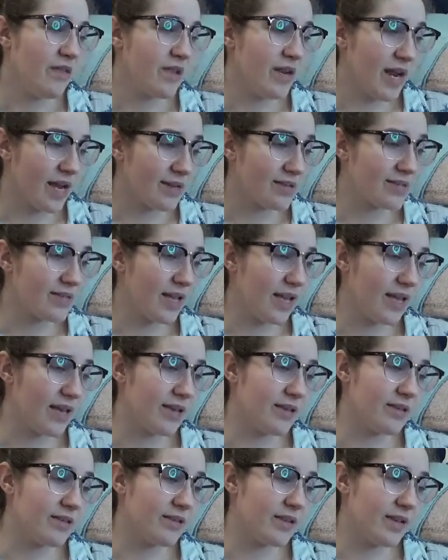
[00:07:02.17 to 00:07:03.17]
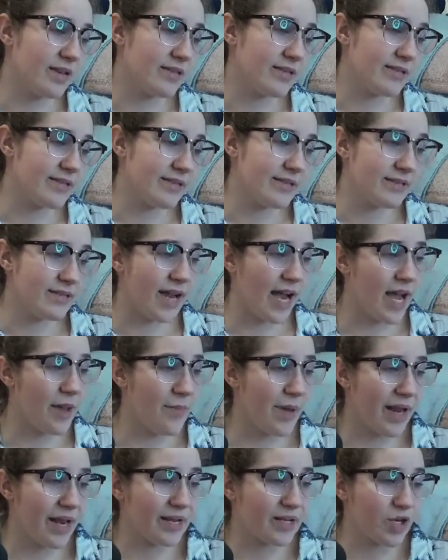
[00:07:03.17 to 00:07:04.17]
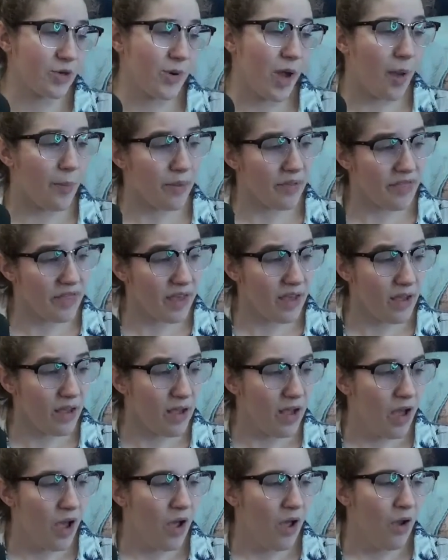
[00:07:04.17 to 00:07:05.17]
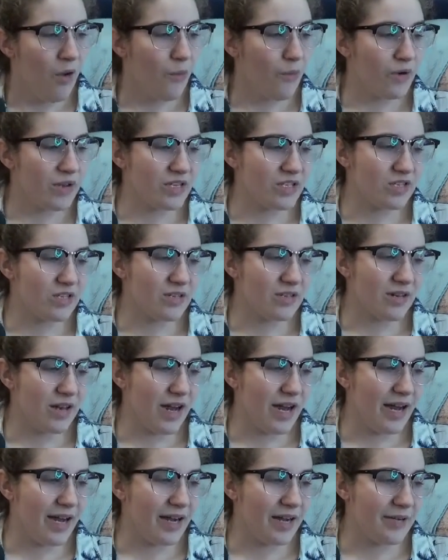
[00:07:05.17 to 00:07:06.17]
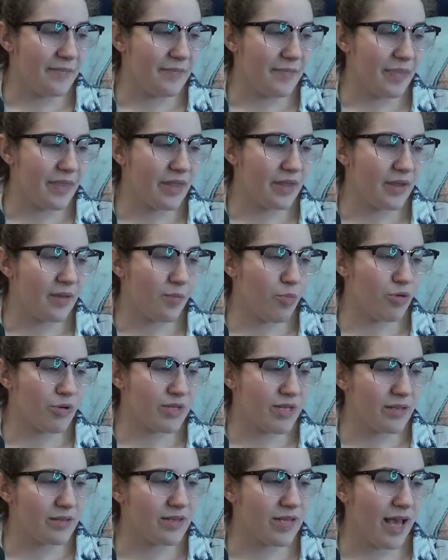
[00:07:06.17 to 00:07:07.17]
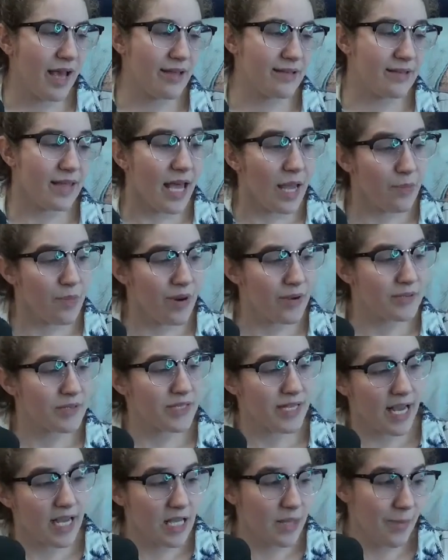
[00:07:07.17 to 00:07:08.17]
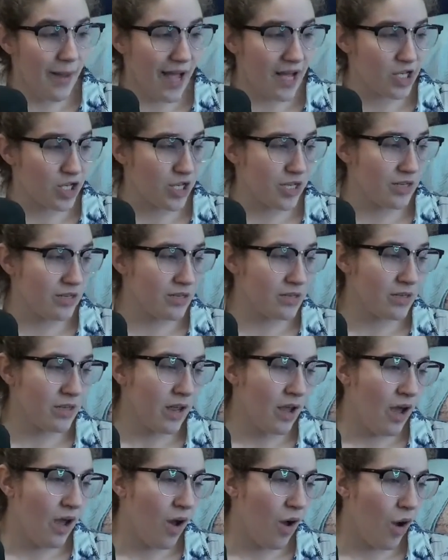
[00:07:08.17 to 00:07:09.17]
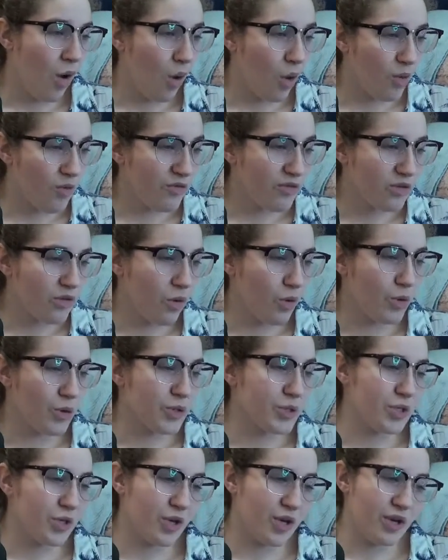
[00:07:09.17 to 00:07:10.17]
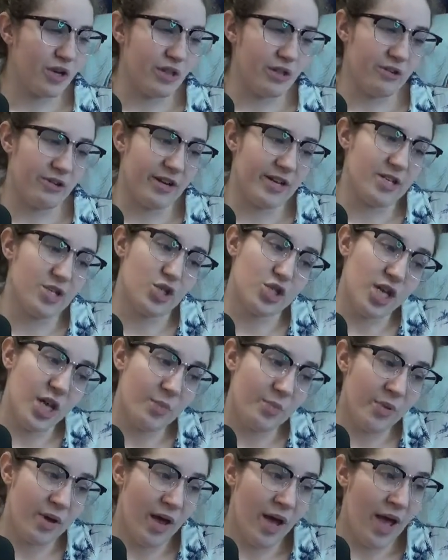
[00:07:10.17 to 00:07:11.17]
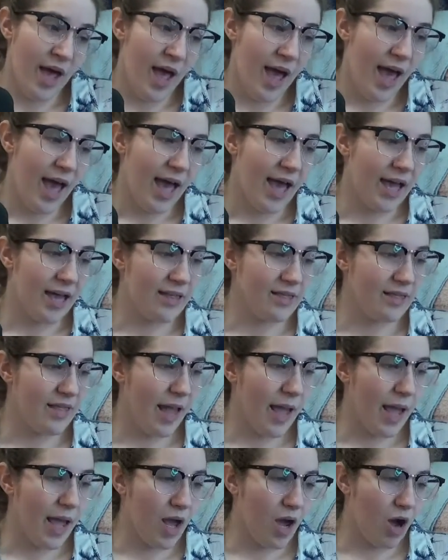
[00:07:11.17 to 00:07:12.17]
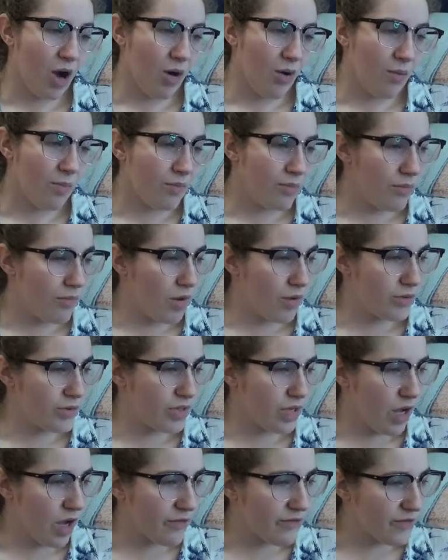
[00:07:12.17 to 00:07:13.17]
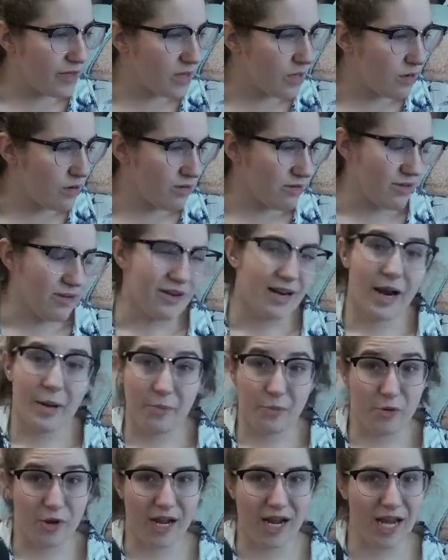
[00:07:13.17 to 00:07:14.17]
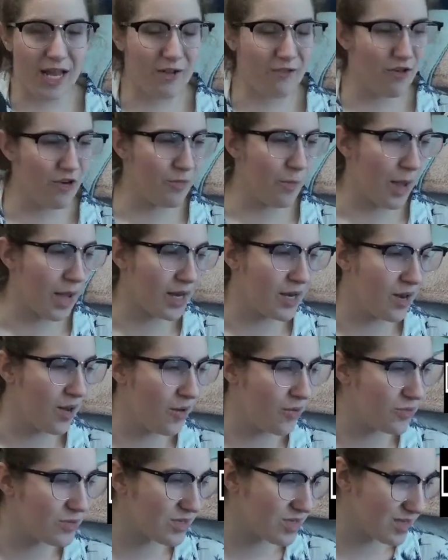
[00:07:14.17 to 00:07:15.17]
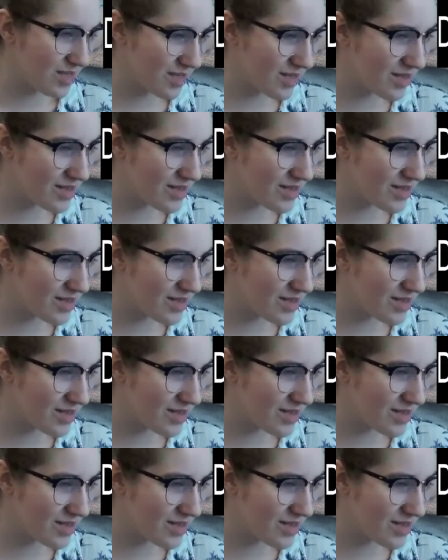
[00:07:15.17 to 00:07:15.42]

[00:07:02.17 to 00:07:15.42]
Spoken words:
next is diabetic neuropathy, which presents as light brown scaly patches, oval or circular in shape, and they most often, hold on, I'm reading from my notes.